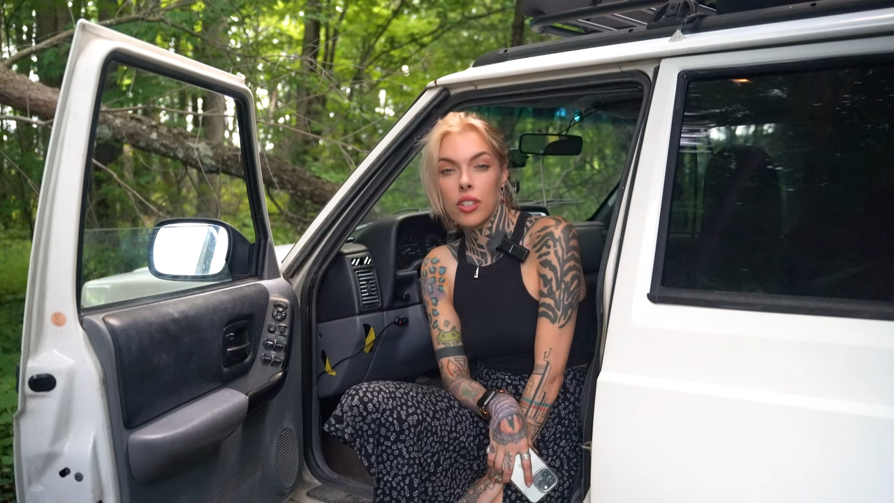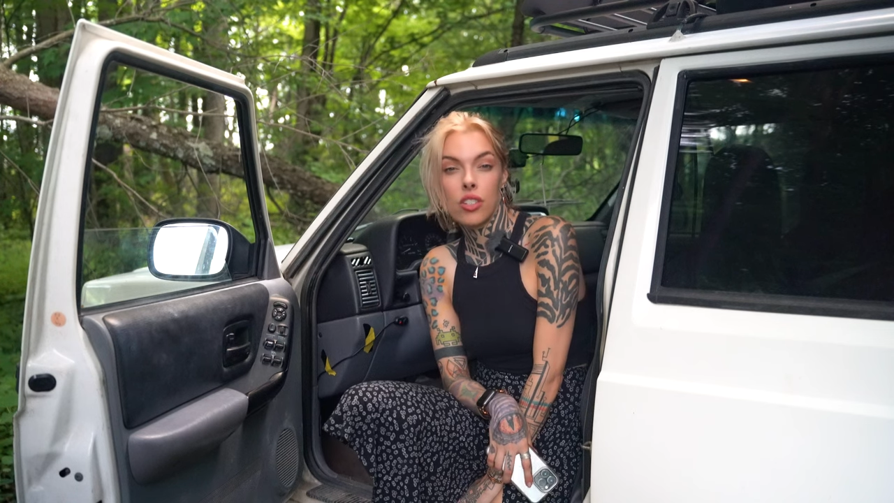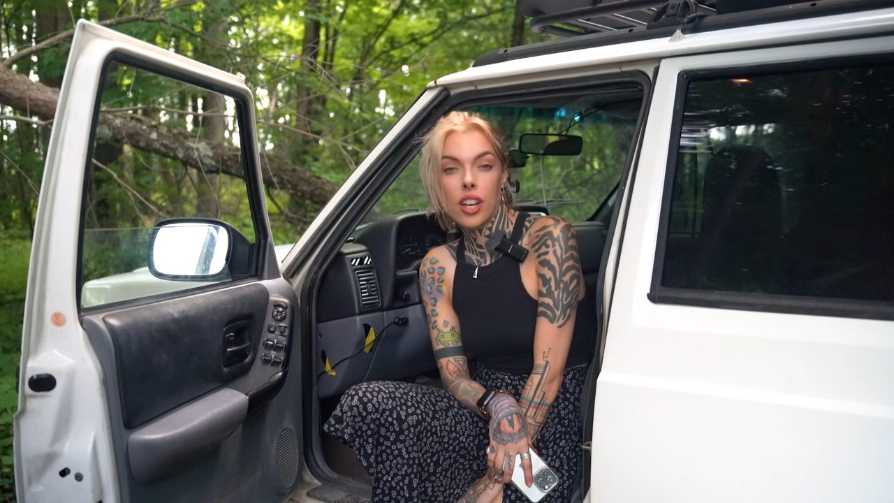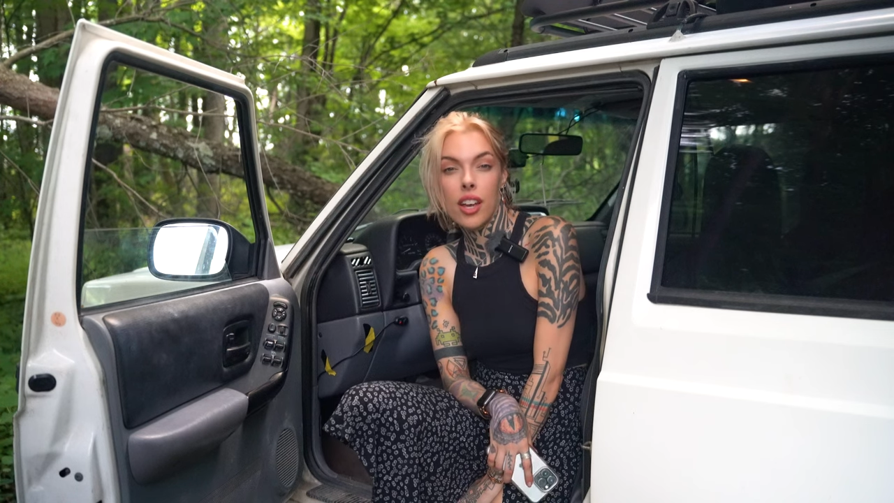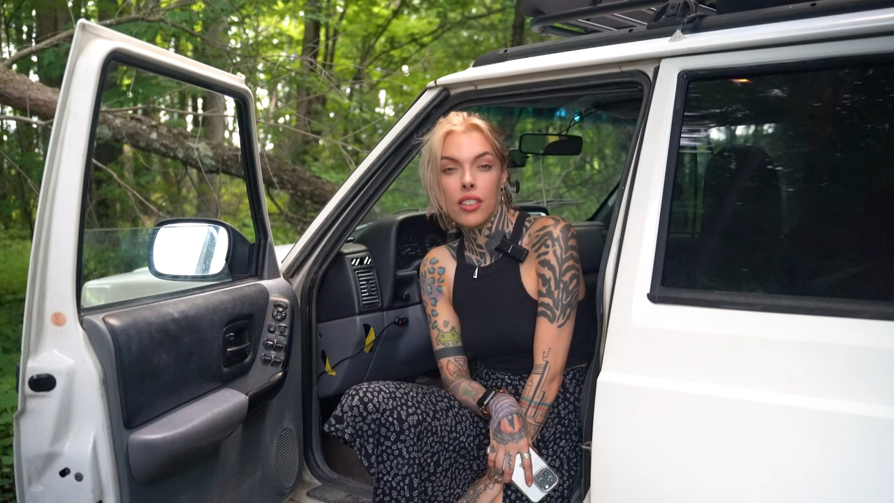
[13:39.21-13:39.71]
I'd
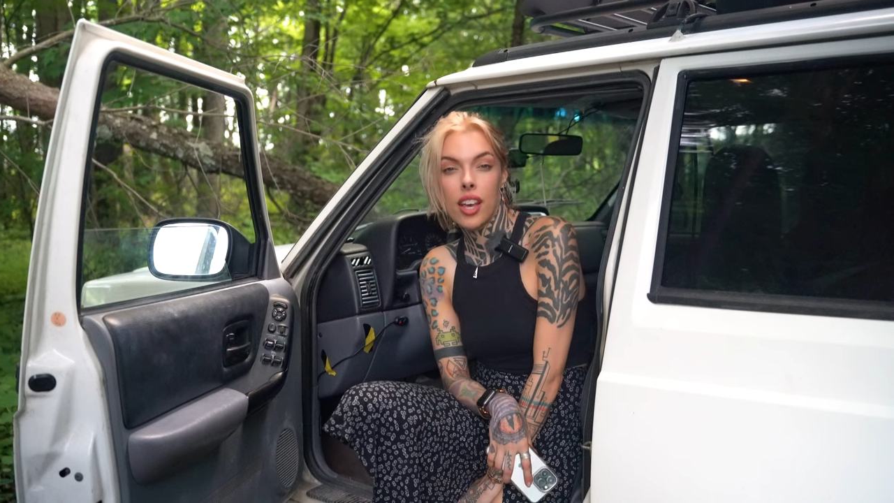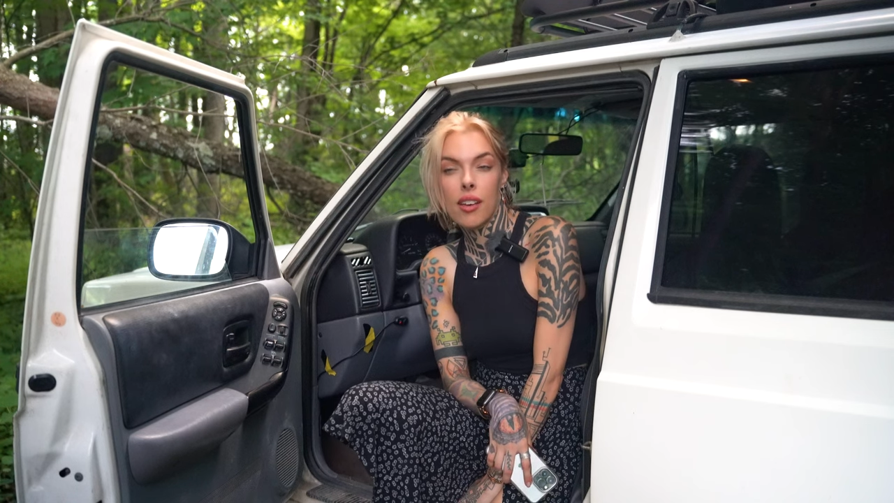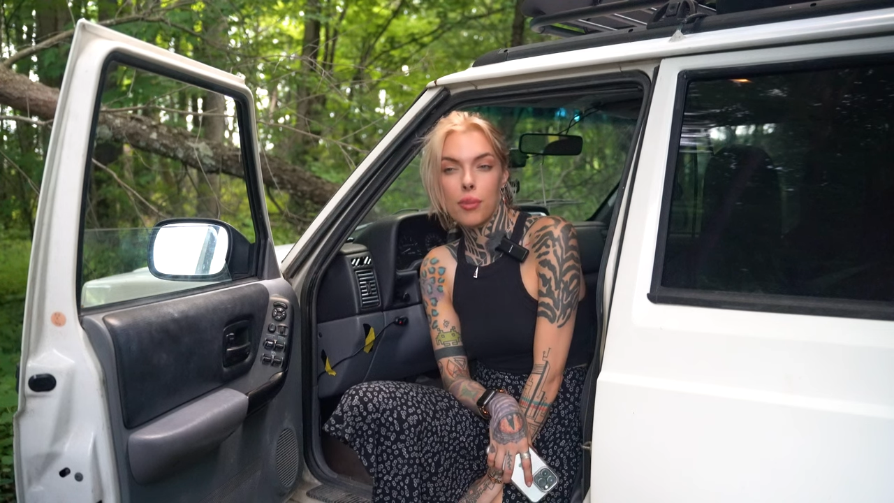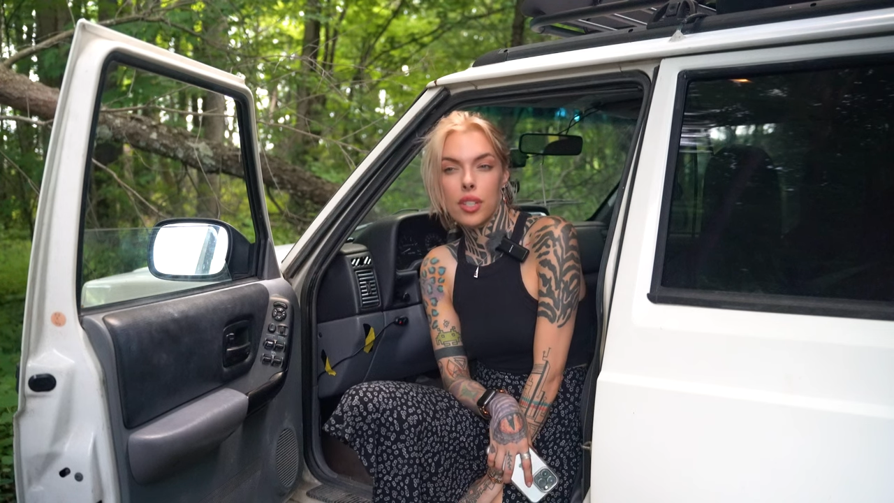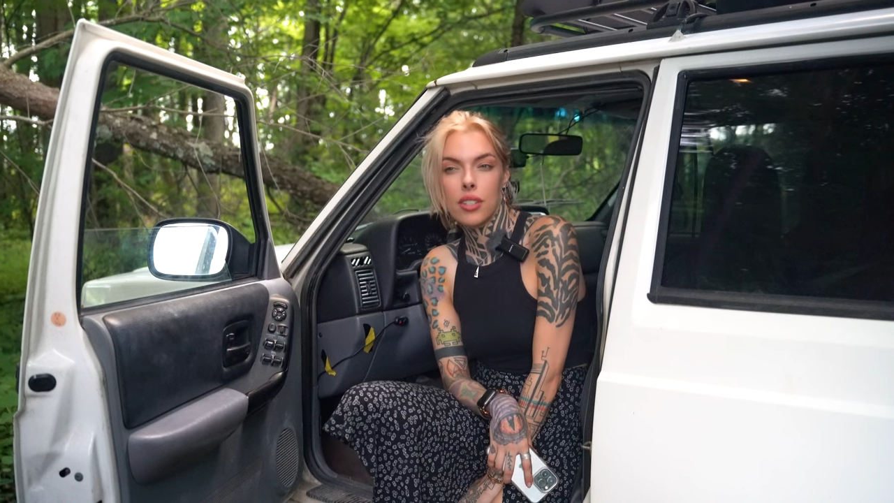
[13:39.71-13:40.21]
try out
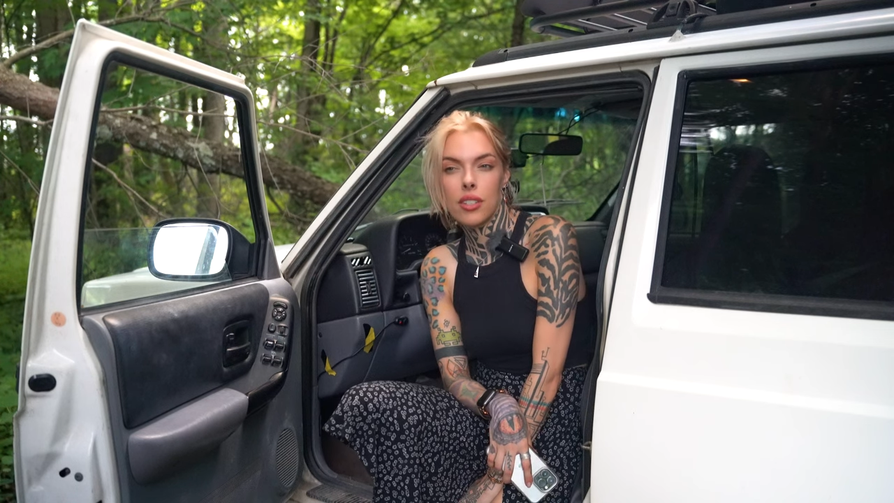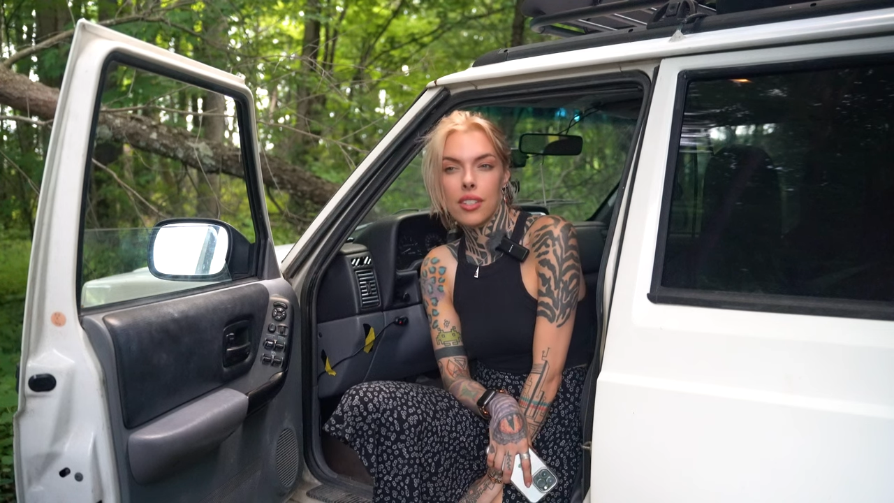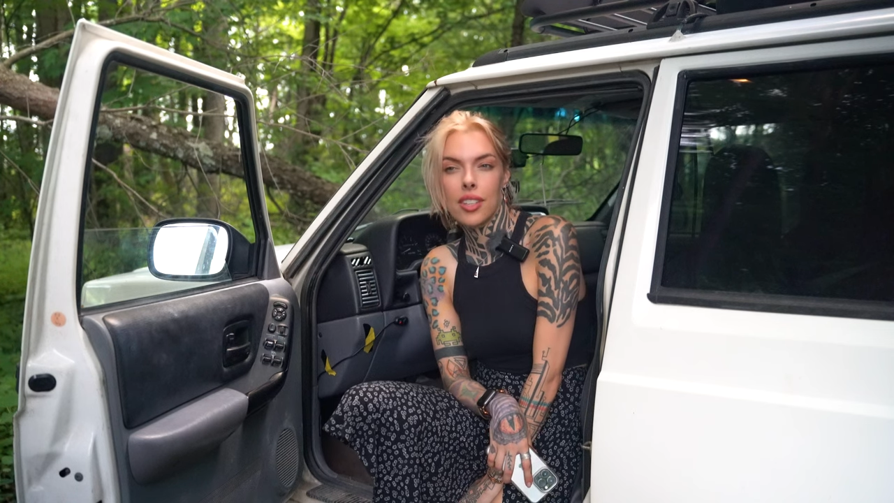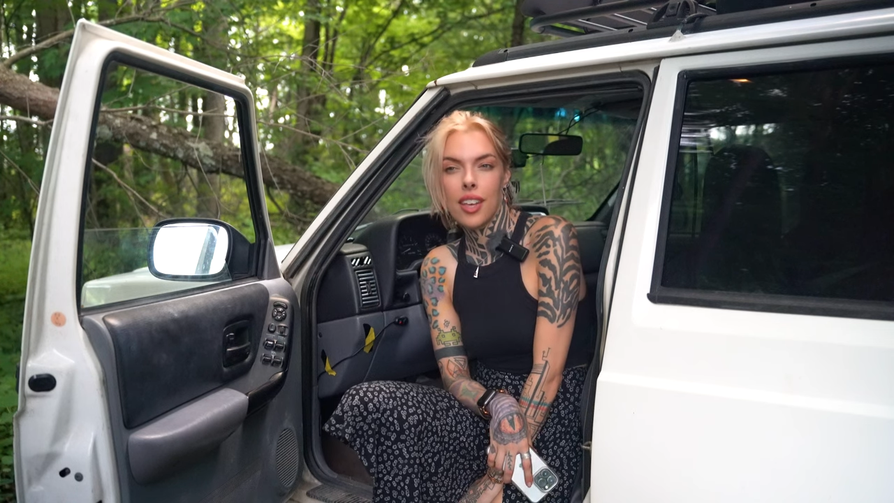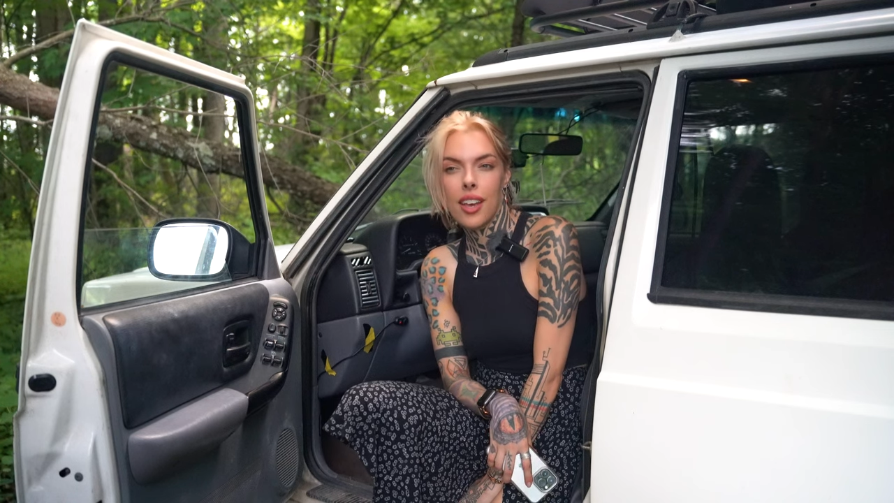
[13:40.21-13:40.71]
that
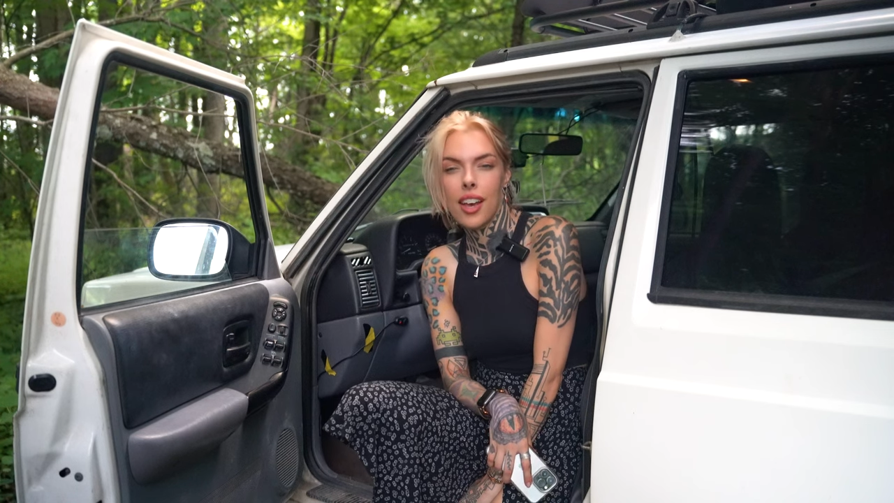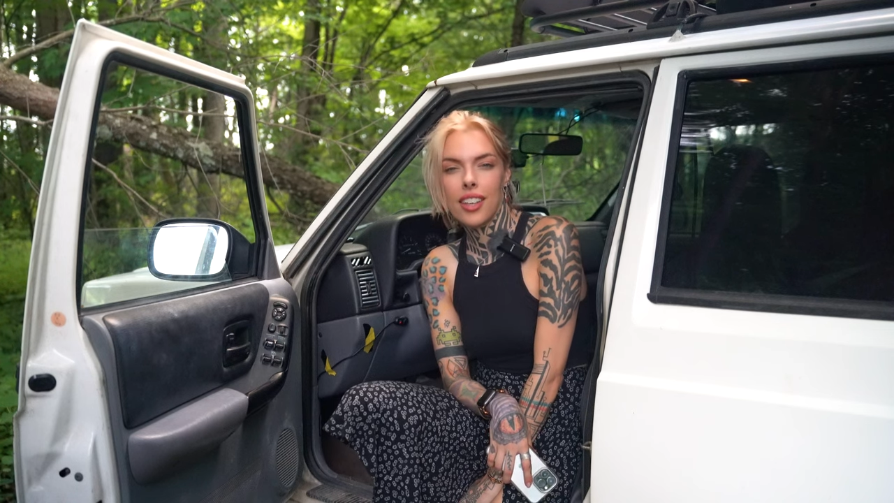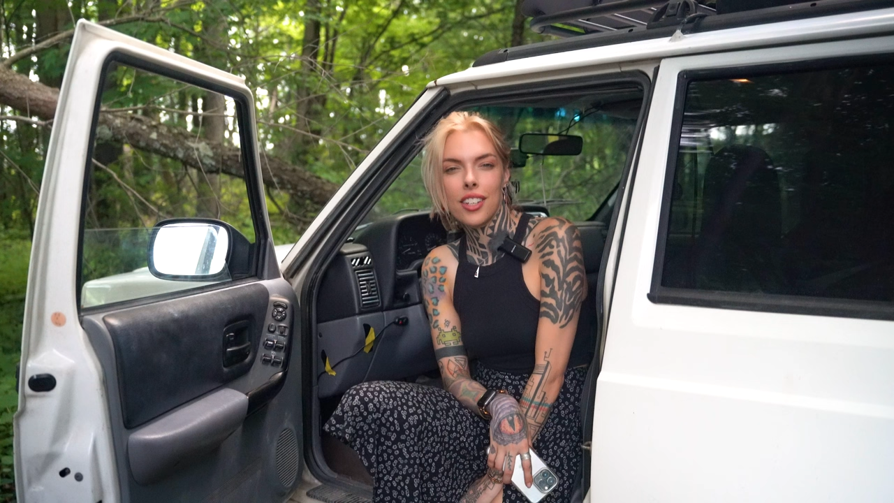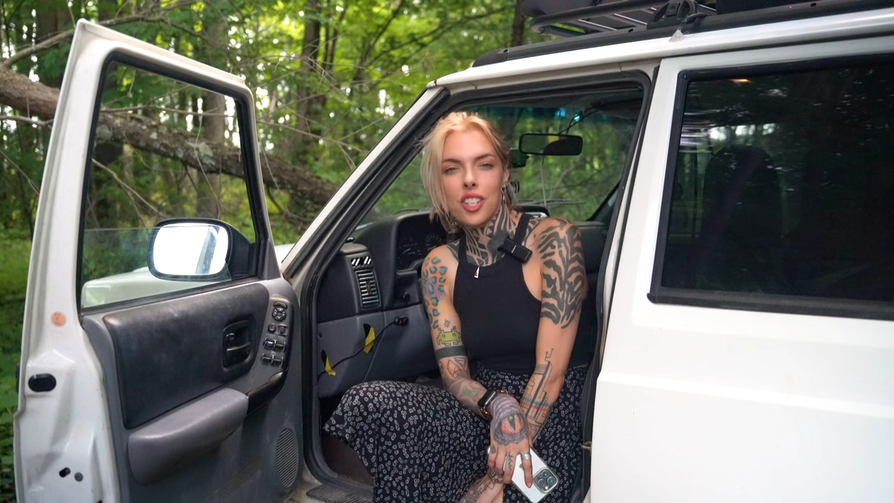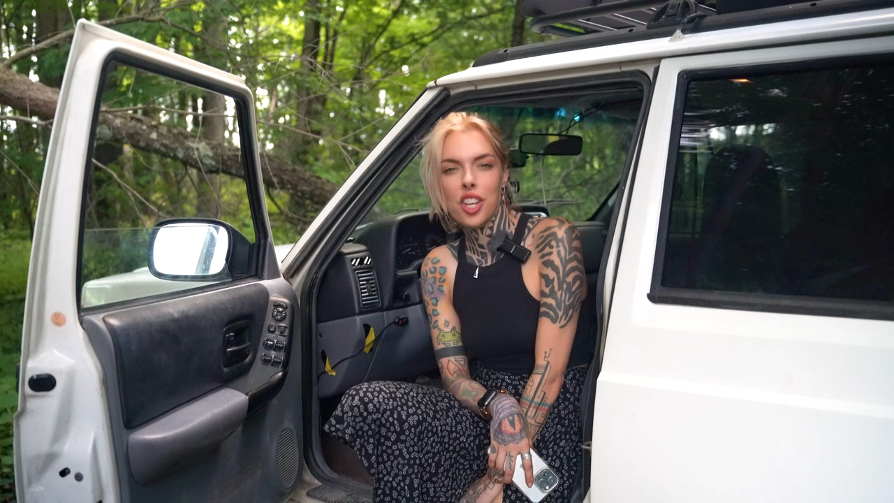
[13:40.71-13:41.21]
because I
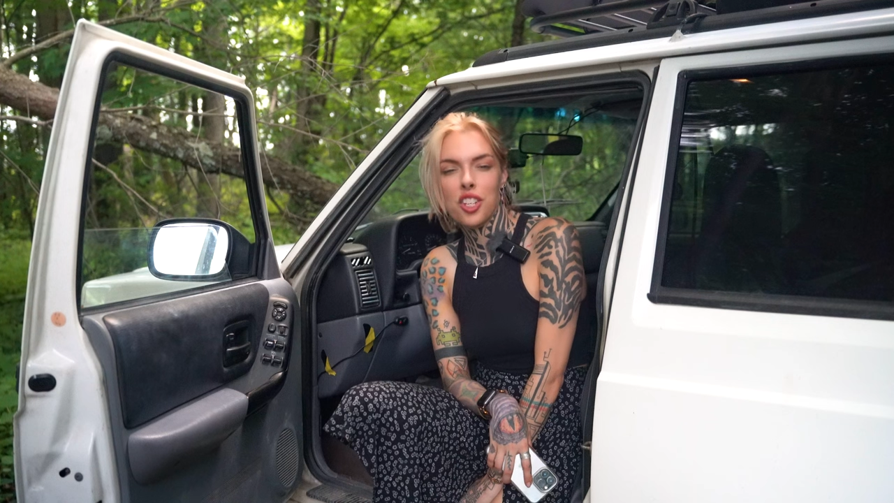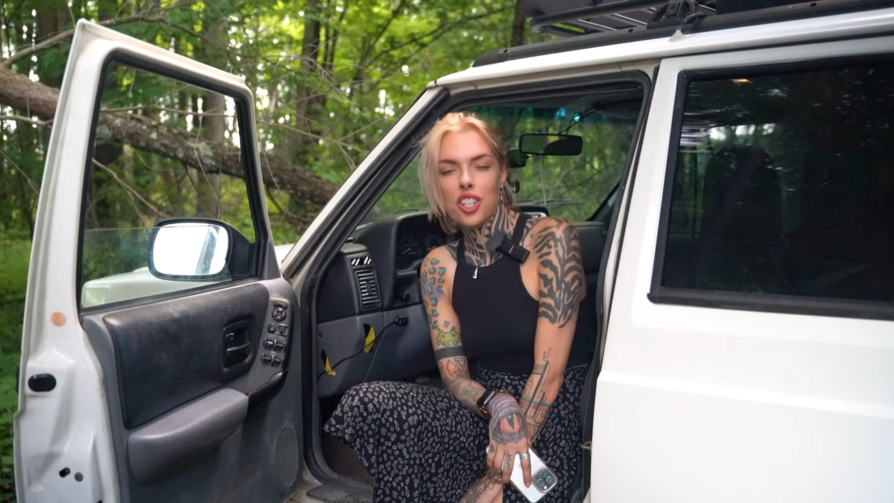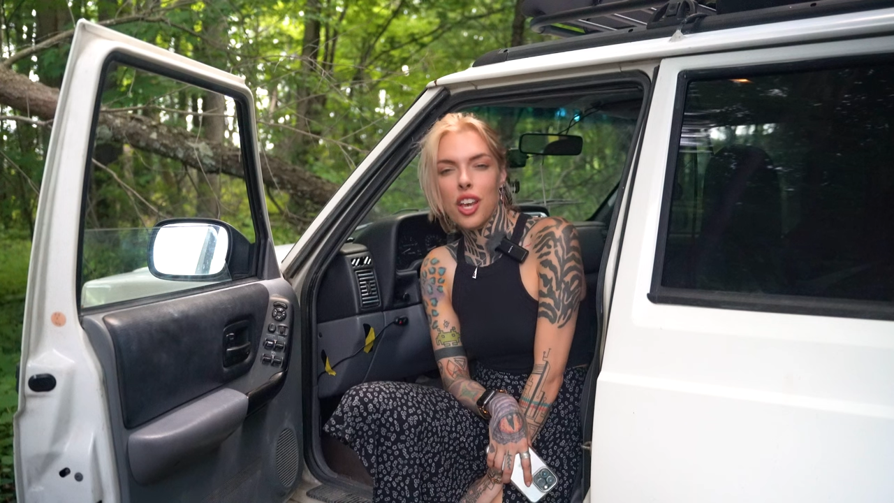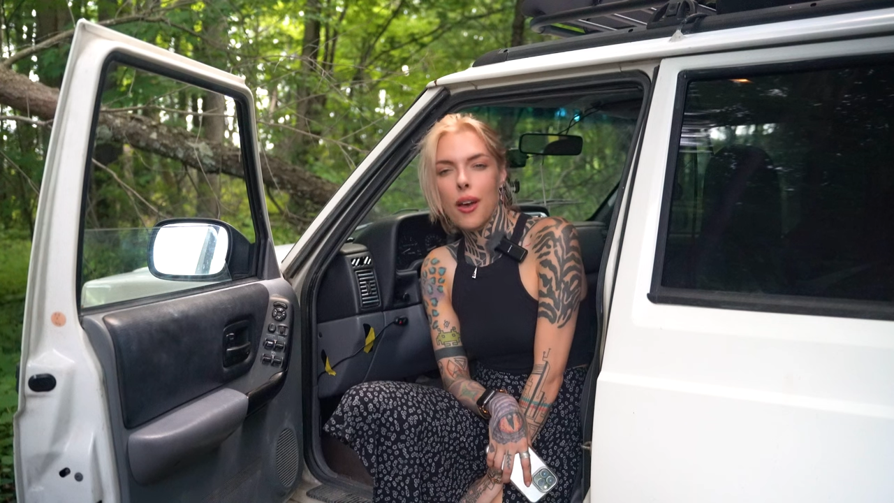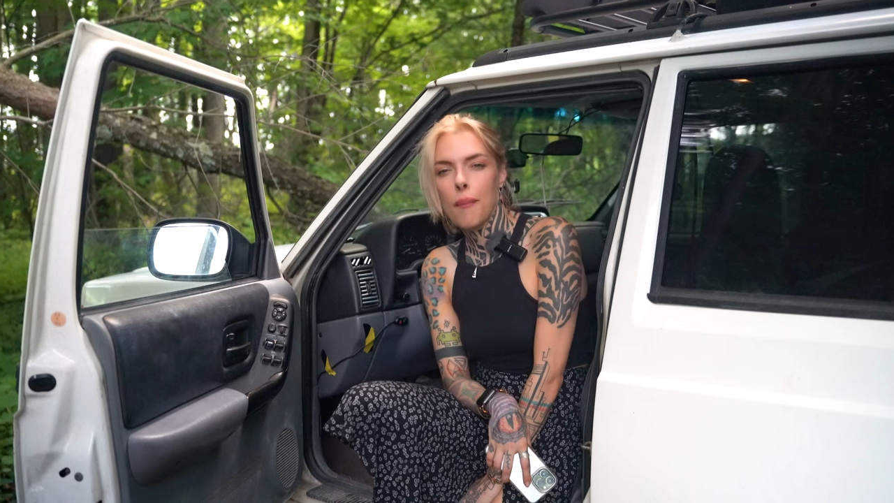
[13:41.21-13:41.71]
like change.